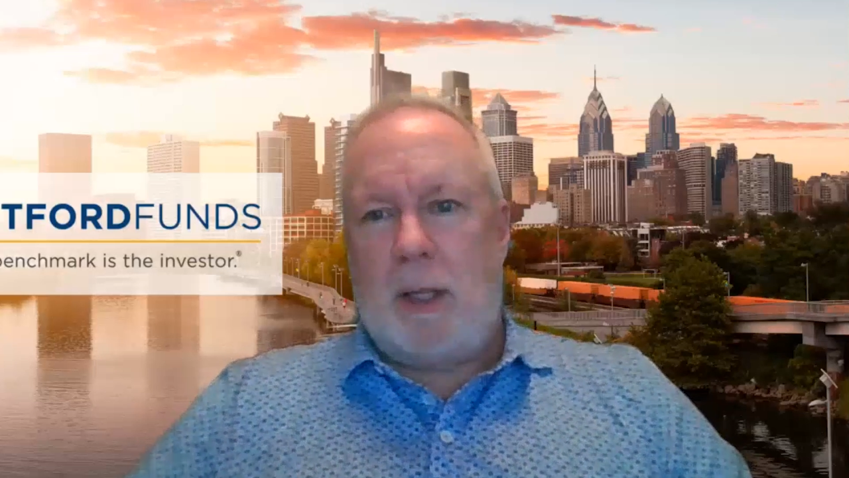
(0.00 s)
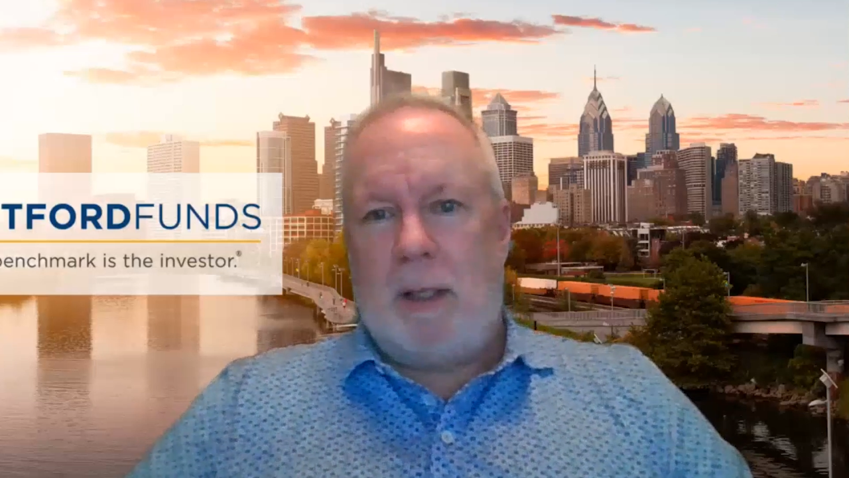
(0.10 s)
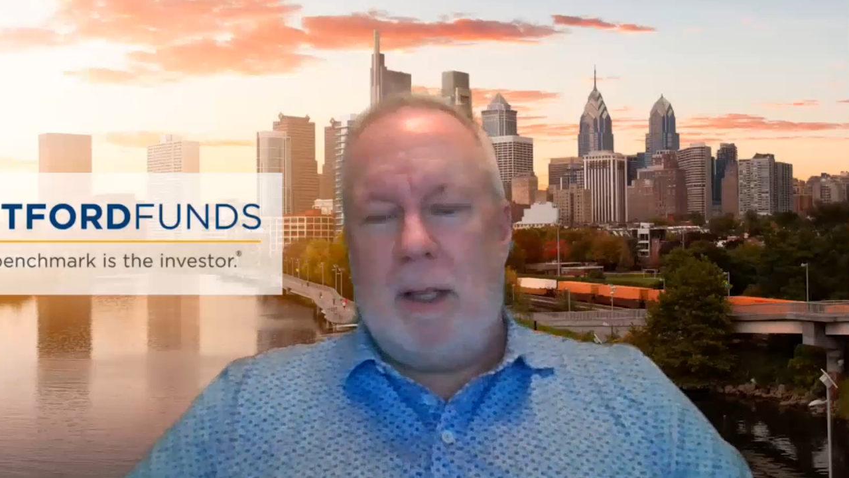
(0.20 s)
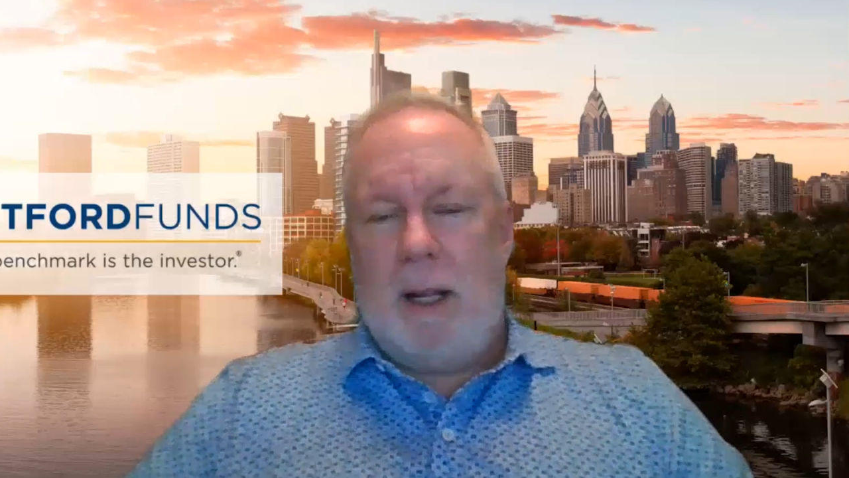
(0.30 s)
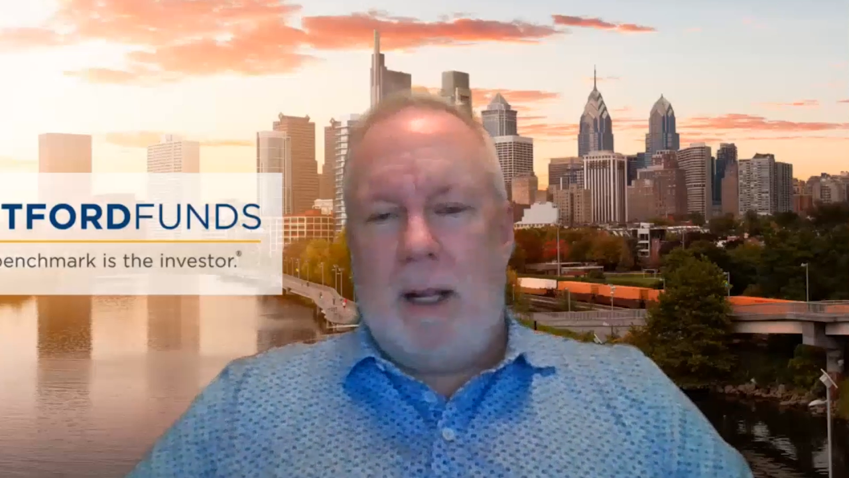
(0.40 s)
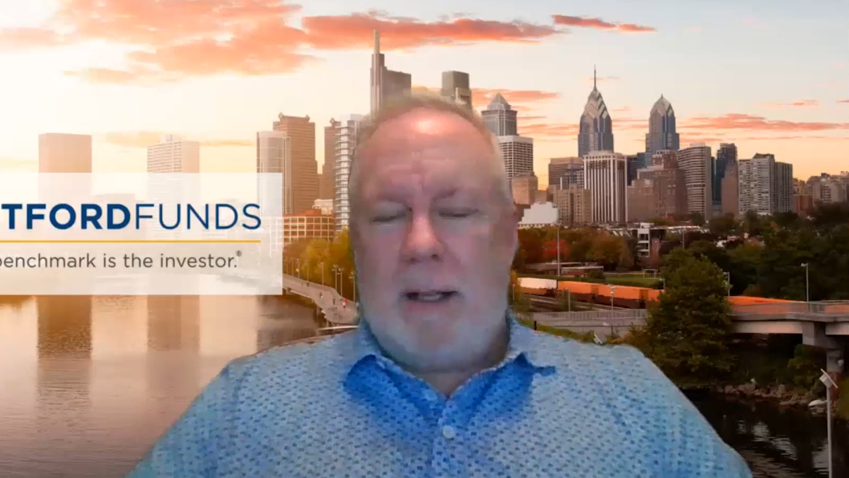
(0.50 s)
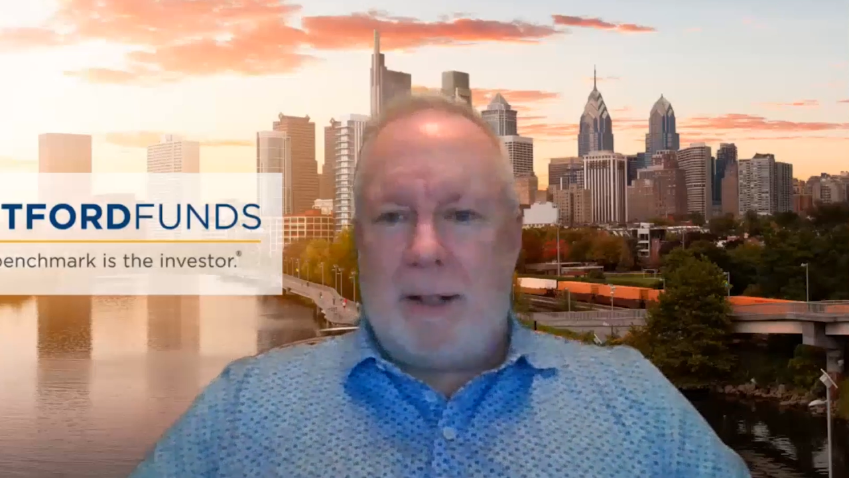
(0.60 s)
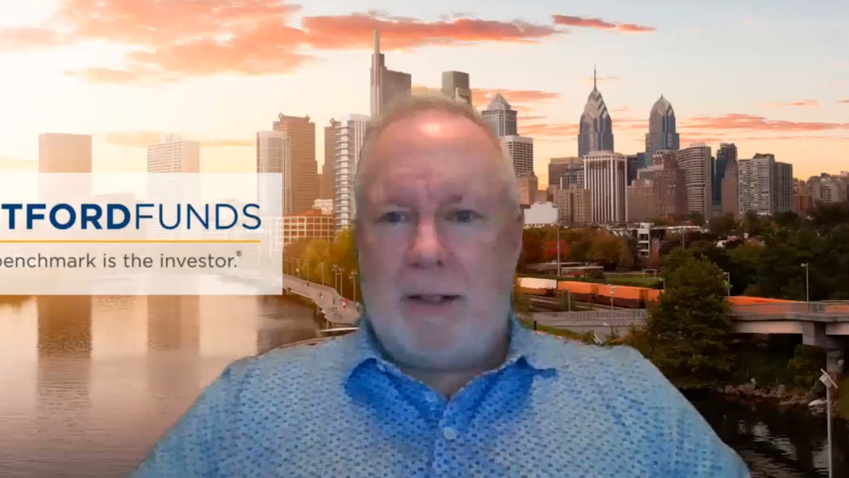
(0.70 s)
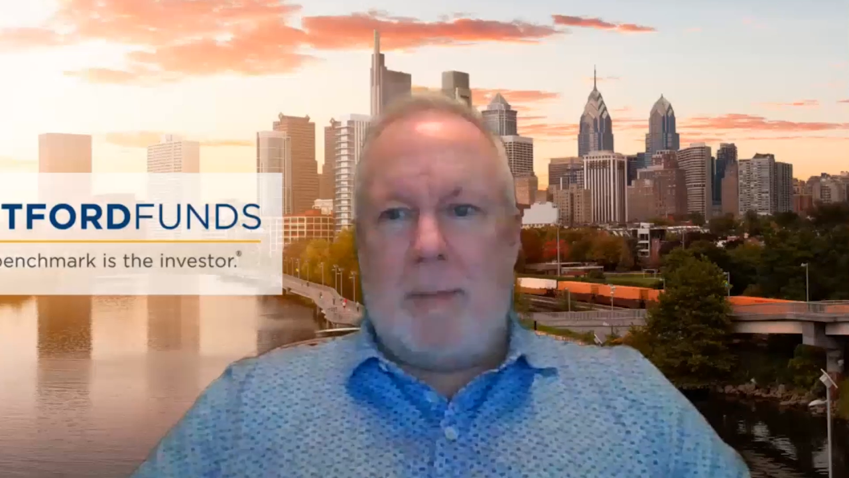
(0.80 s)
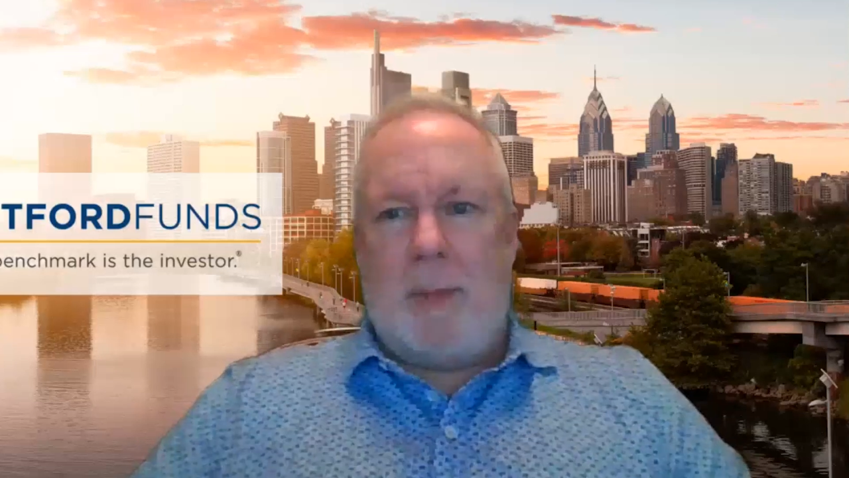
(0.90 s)
And
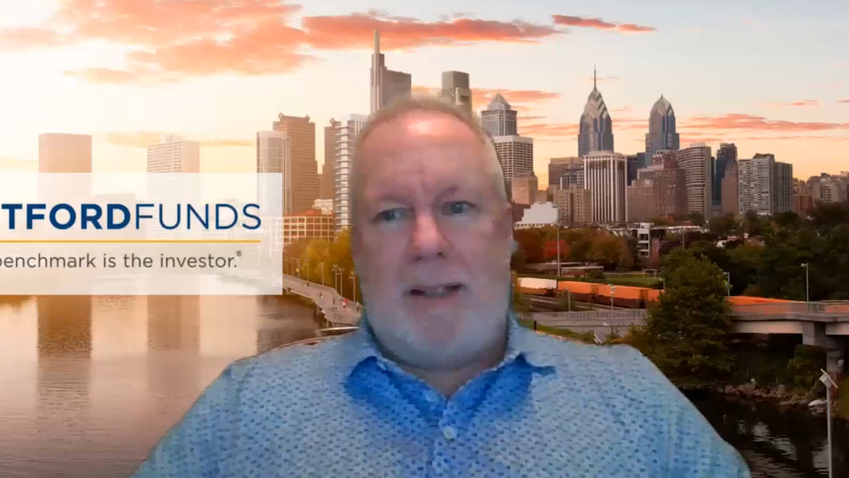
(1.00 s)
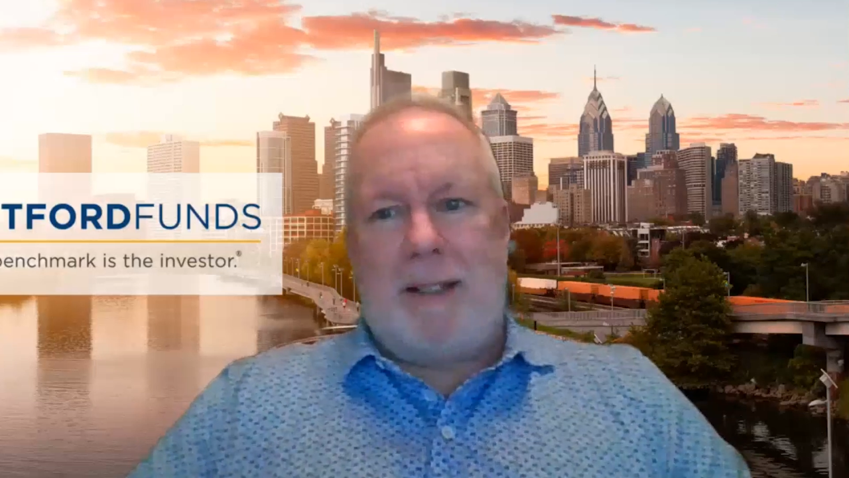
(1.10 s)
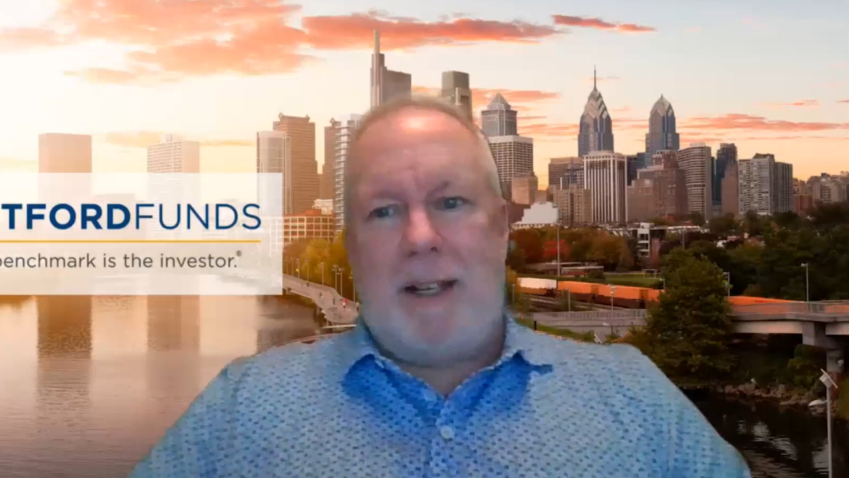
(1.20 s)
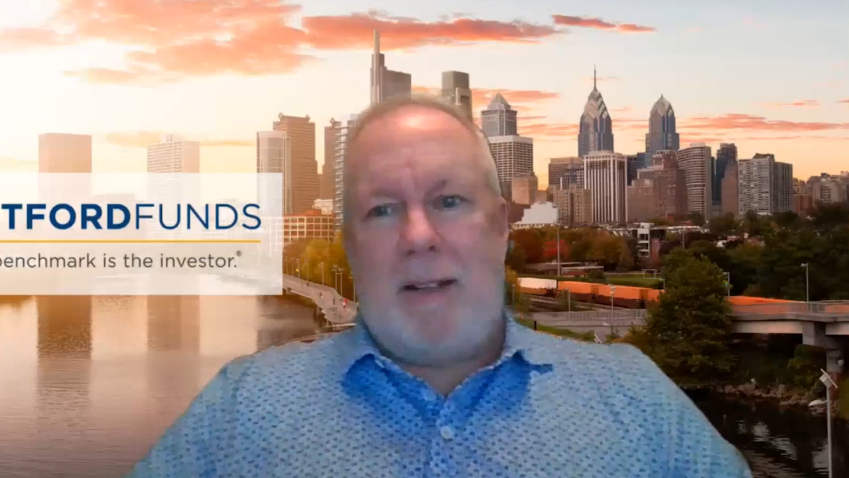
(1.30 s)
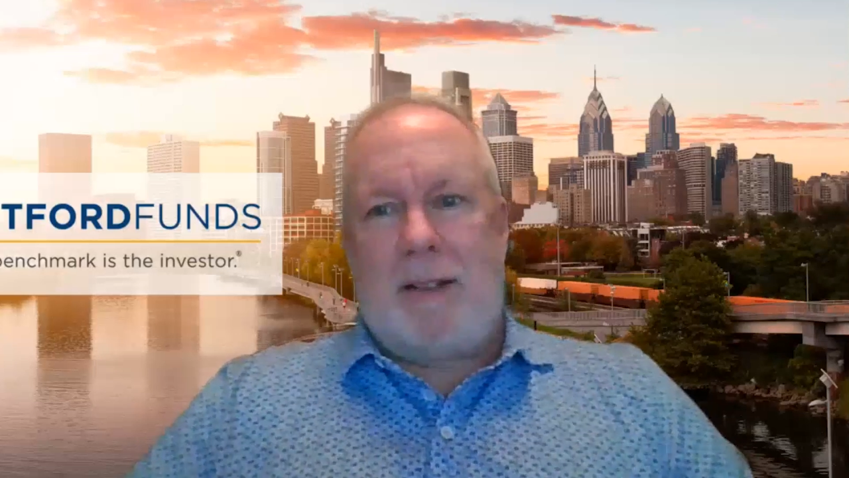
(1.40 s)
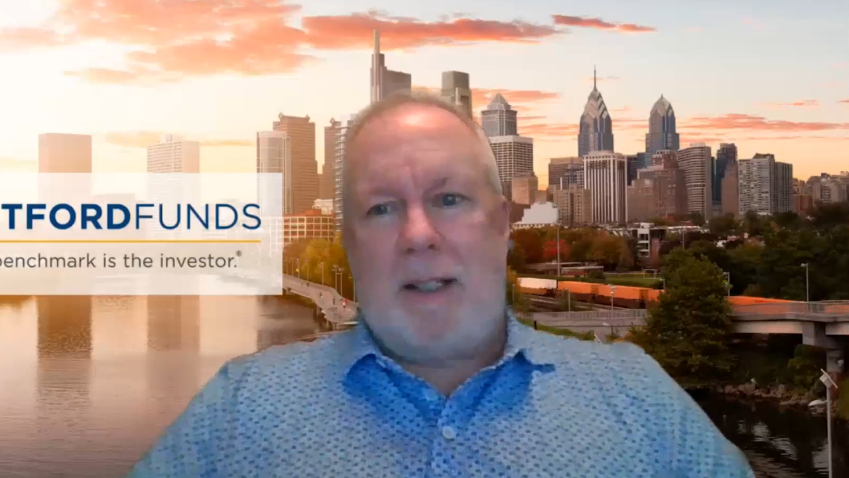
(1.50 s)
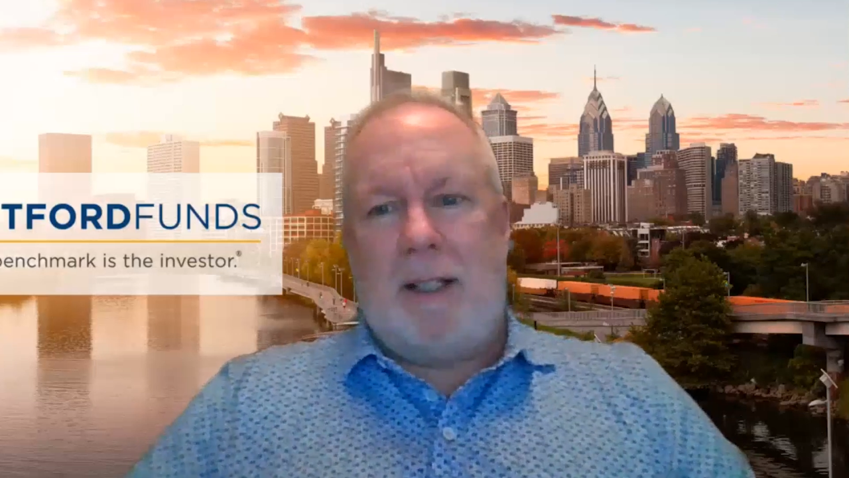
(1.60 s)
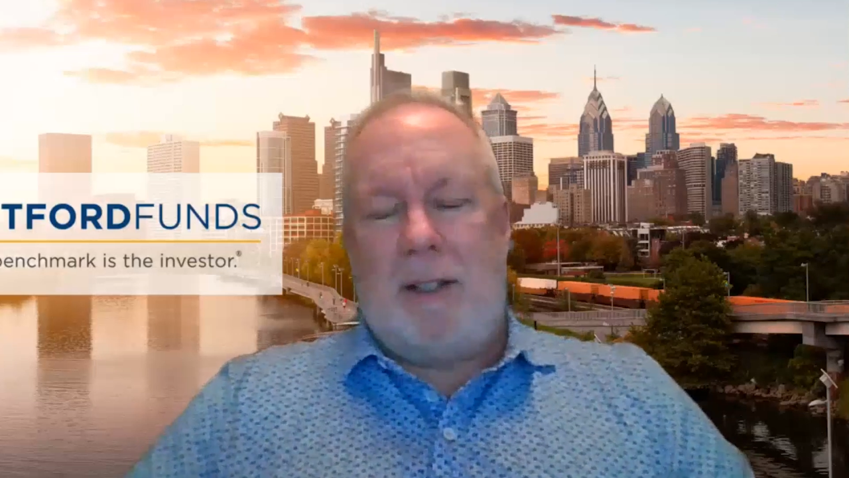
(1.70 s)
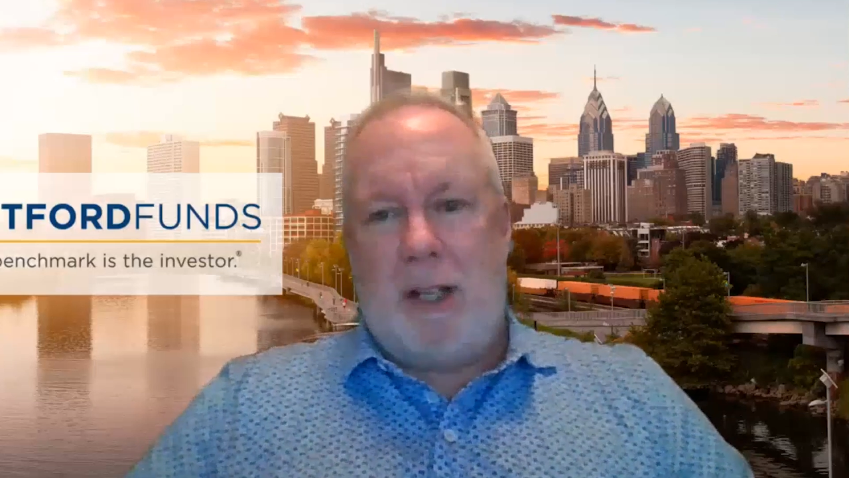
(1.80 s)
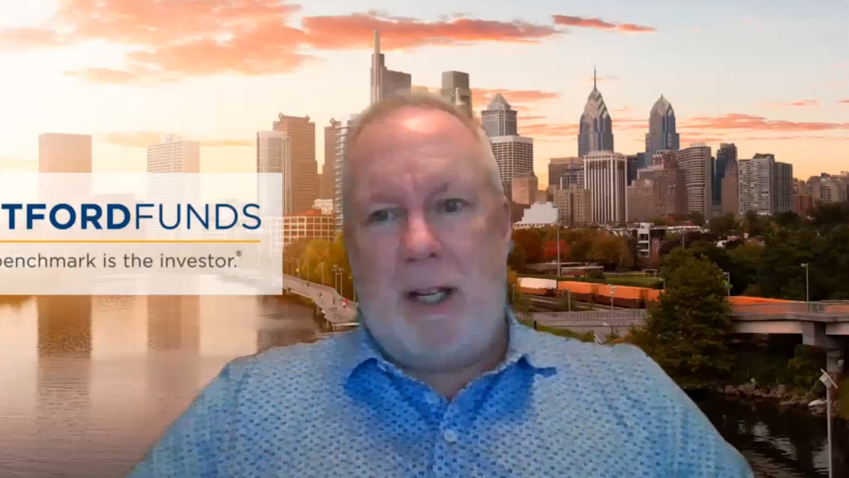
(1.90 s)
does it make sense to
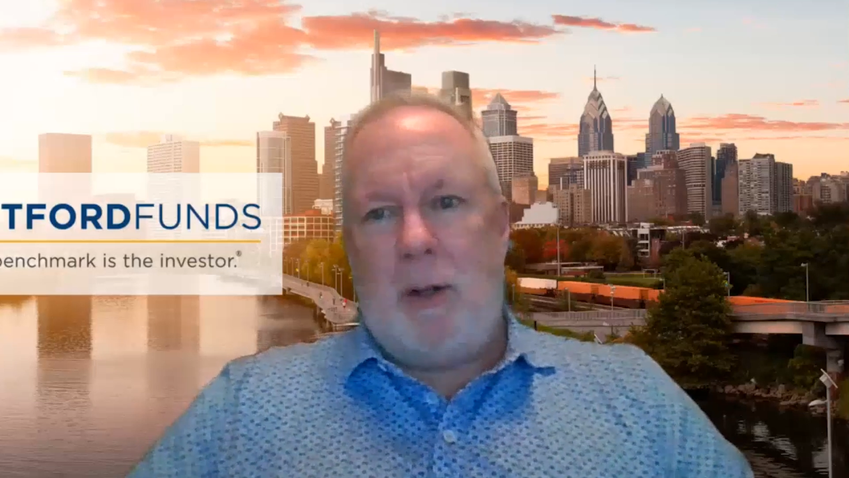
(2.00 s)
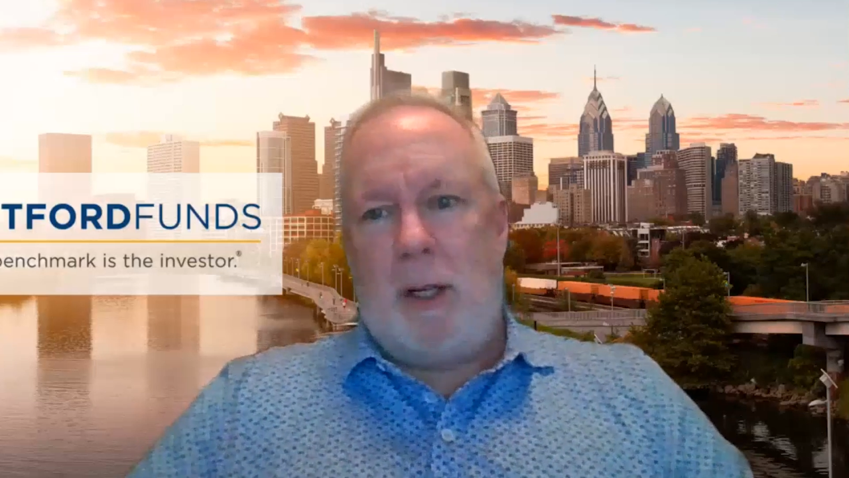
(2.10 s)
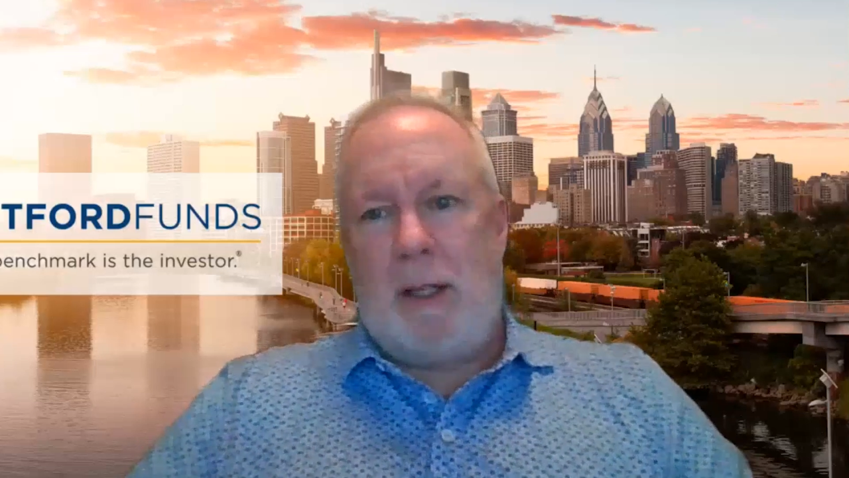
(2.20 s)
continue